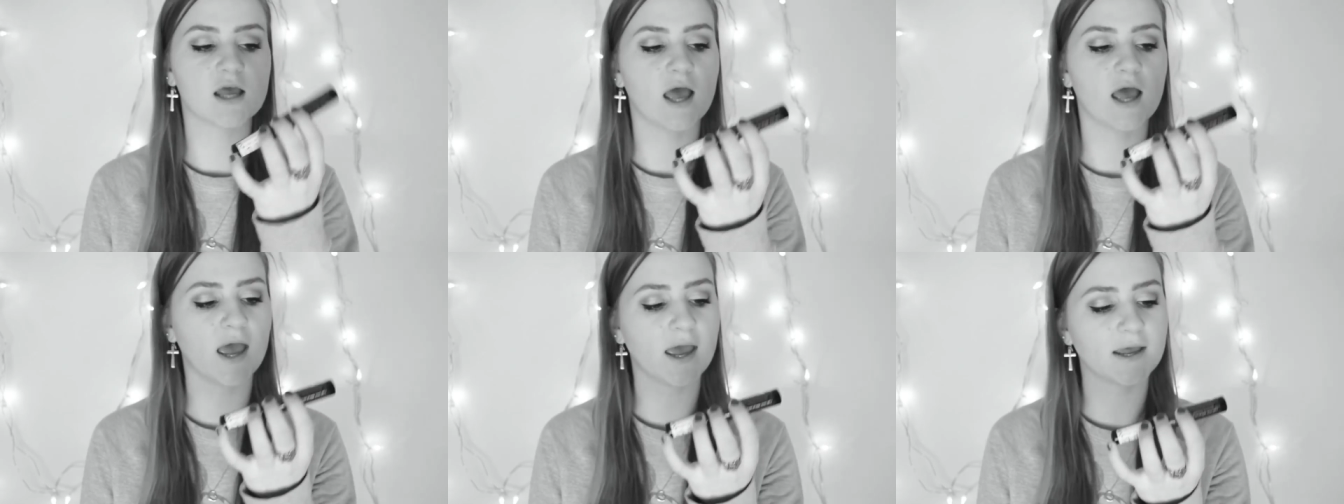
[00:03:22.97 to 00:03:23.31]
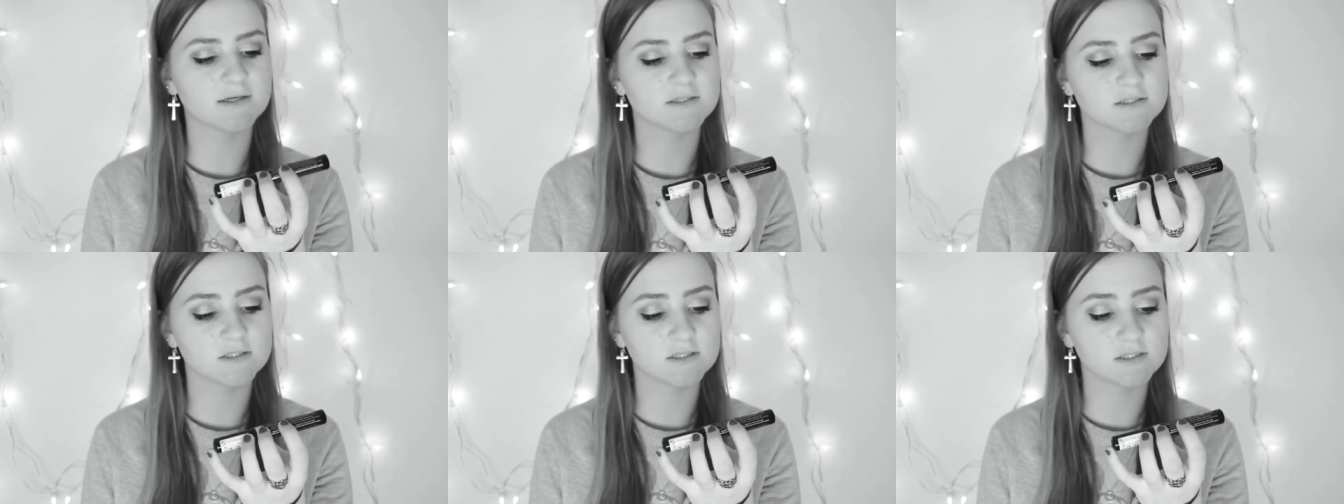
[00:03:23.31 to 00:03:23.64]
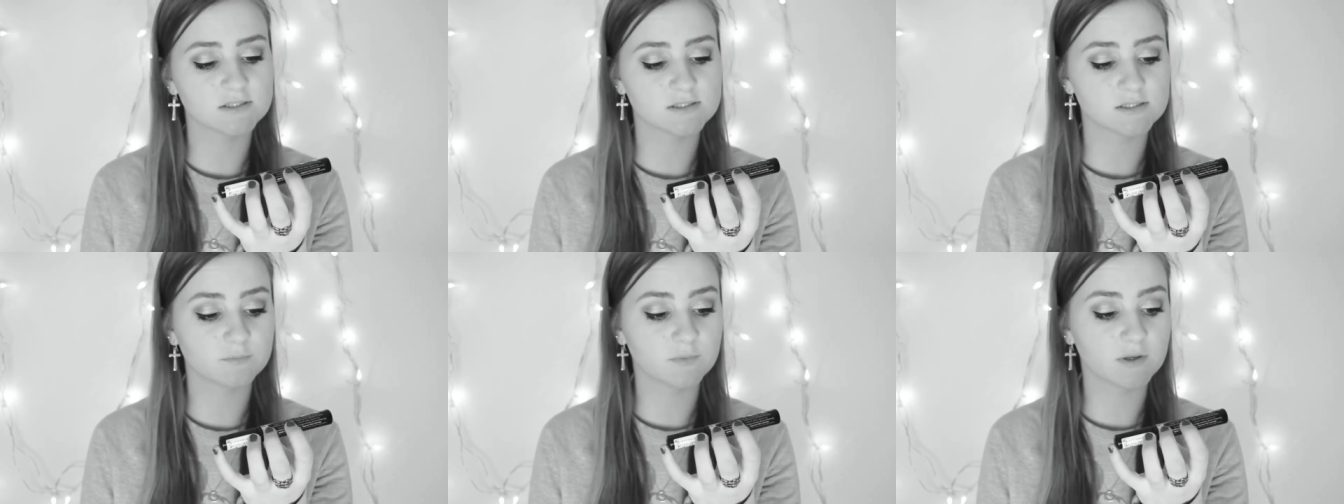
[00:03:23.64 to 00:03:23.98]
and it
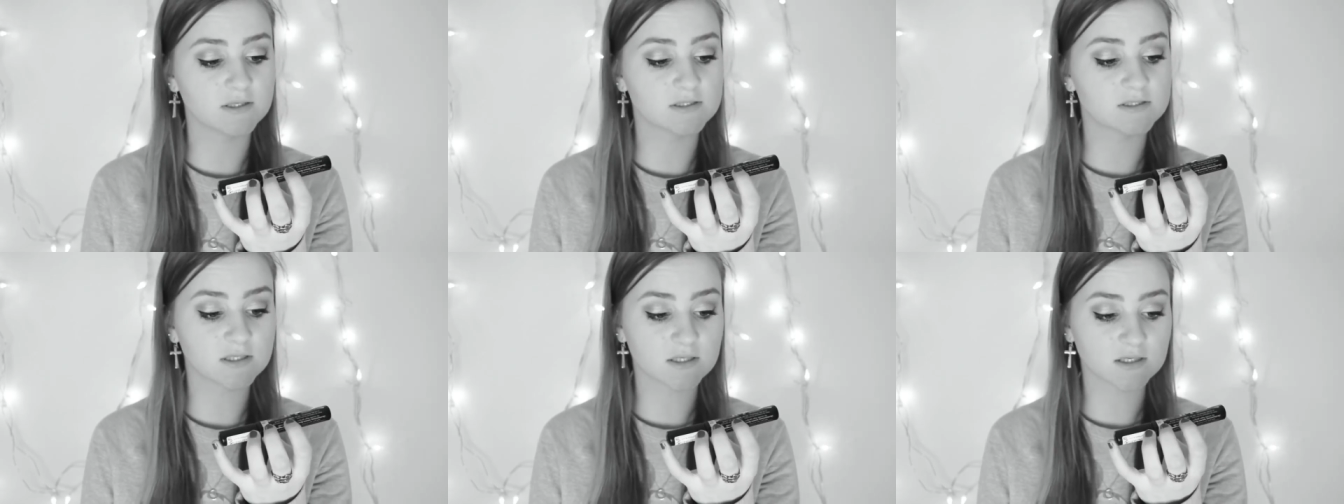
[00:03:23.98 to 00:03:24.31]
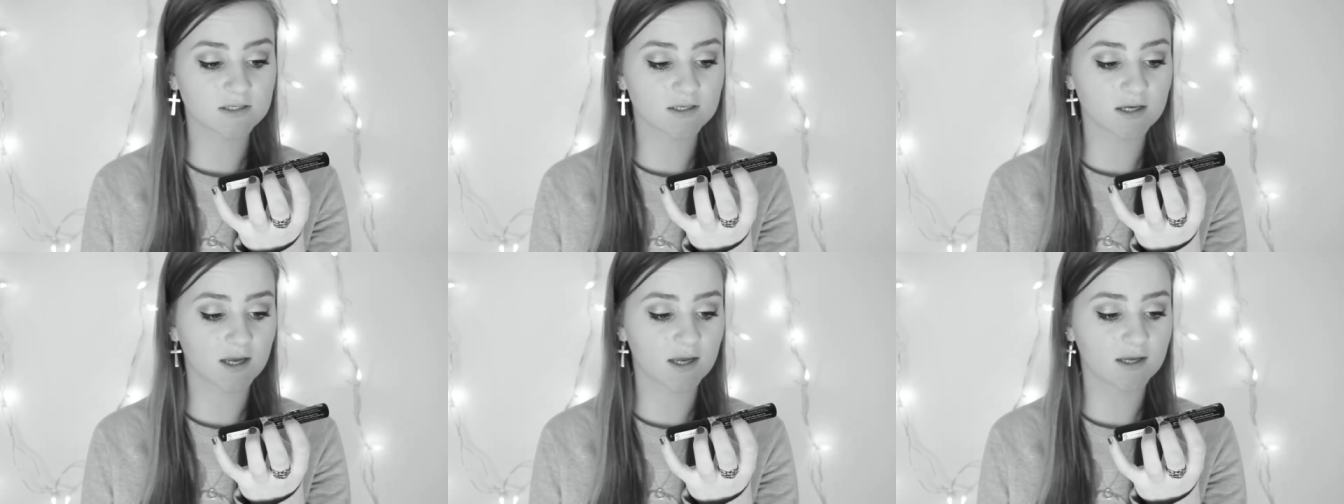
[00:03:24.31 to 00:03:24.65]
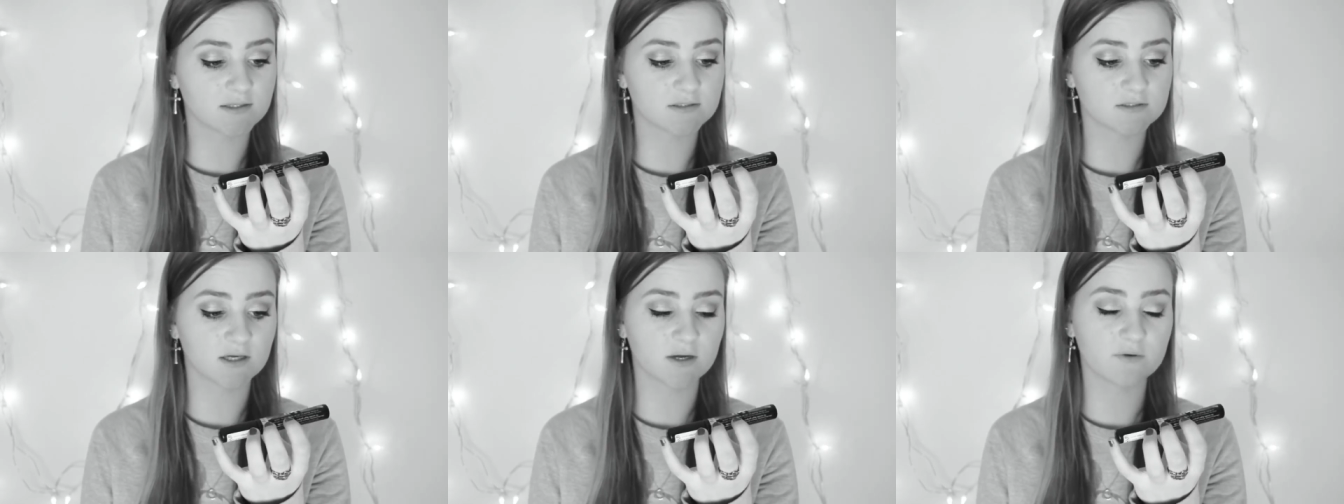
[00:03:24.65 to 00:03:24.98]
is amazing
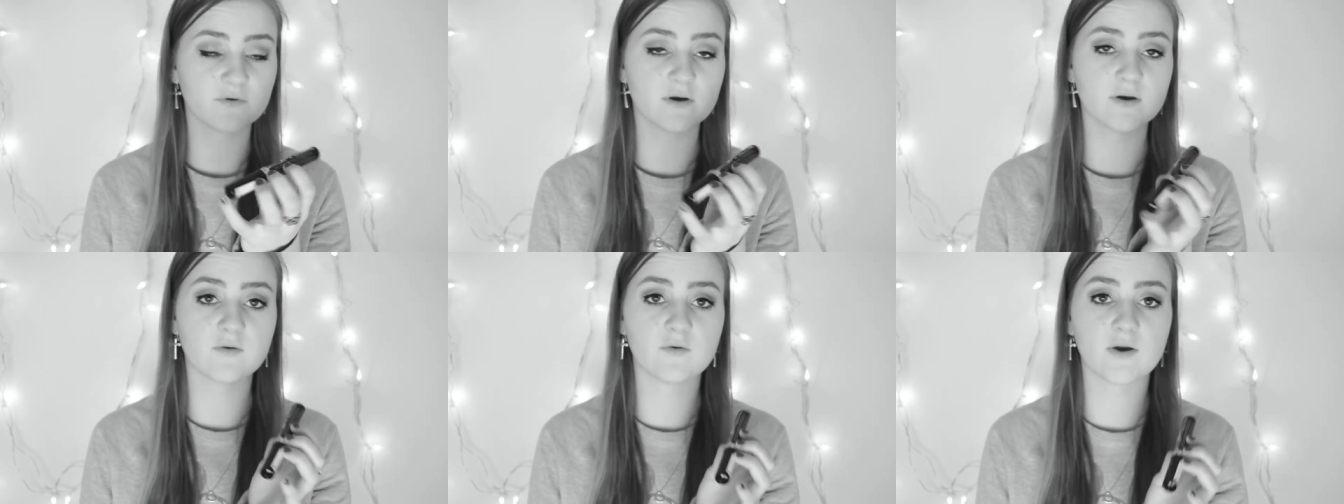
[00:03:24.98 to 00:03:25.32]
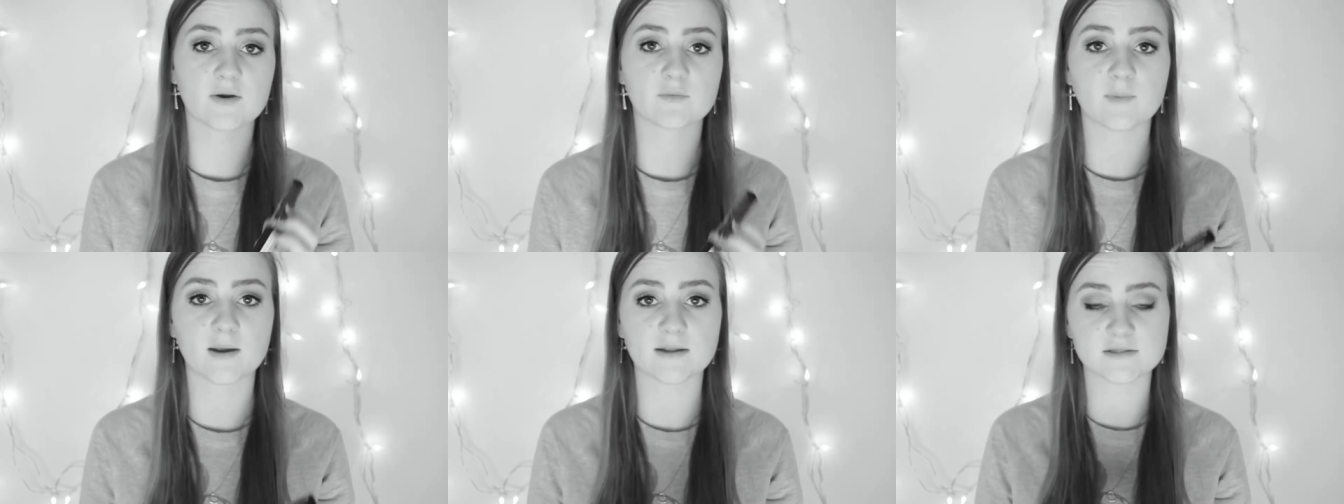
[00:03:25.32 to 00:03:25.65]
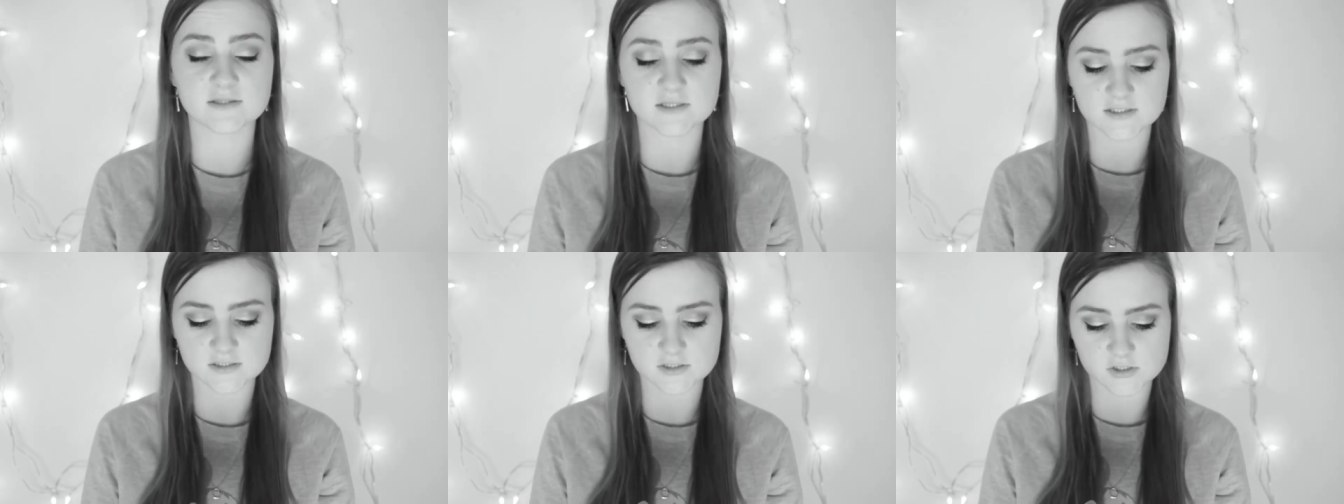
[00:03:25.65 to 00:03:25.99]
and I really
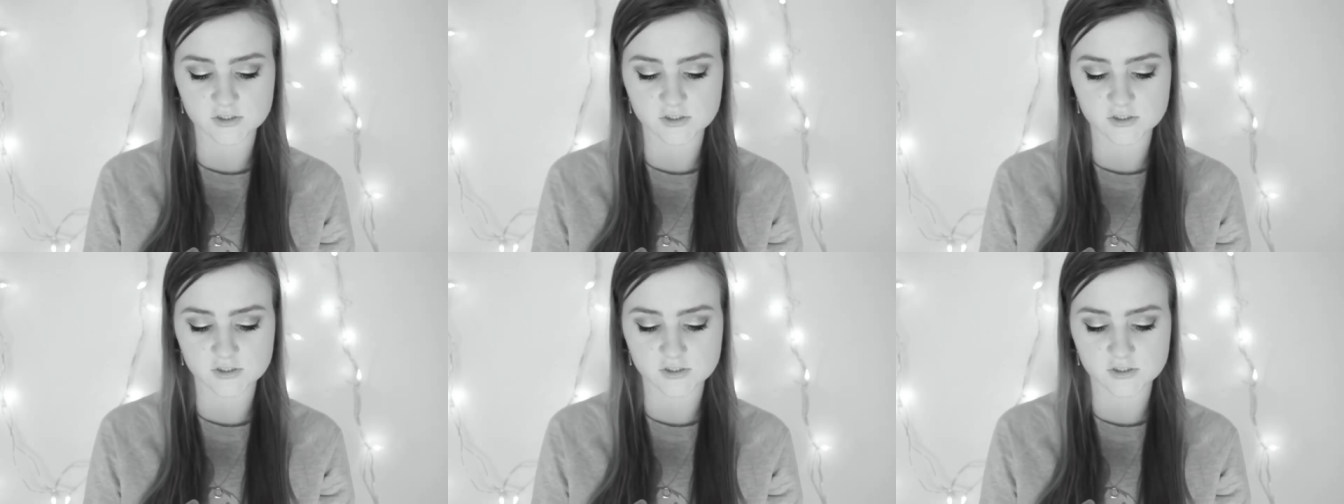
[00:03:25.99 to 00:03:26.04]
recommend it.